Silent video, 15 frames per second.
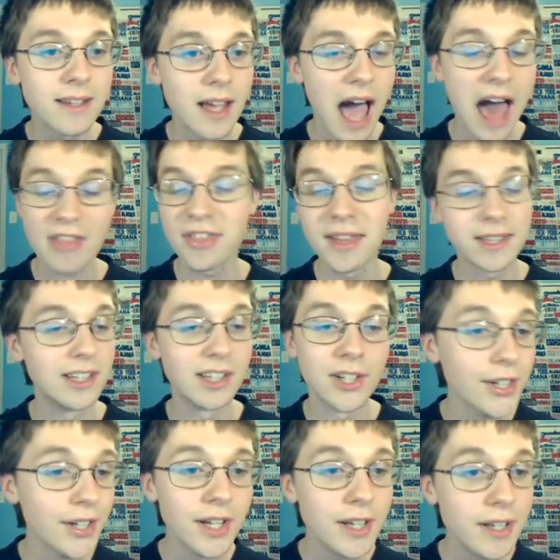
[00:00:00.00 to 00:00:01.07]
I think you
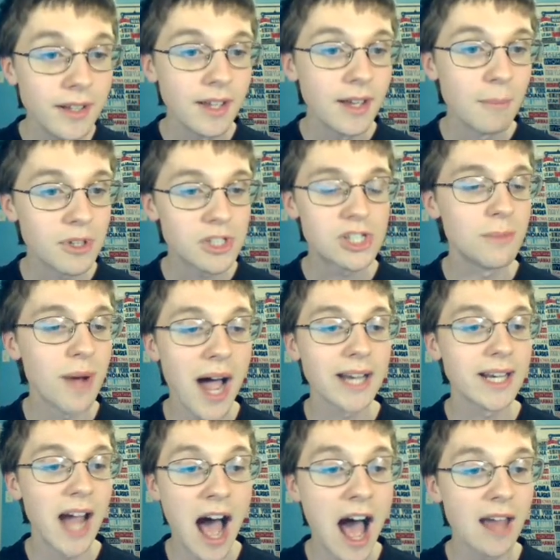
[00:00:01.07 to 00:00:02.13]
could, but you might
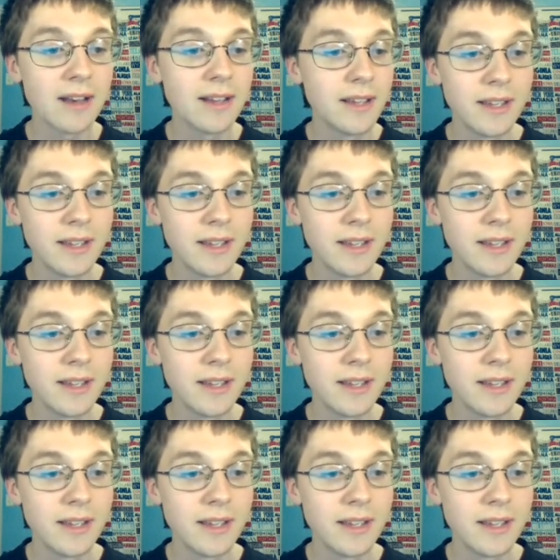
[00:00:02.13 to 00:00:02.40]
not.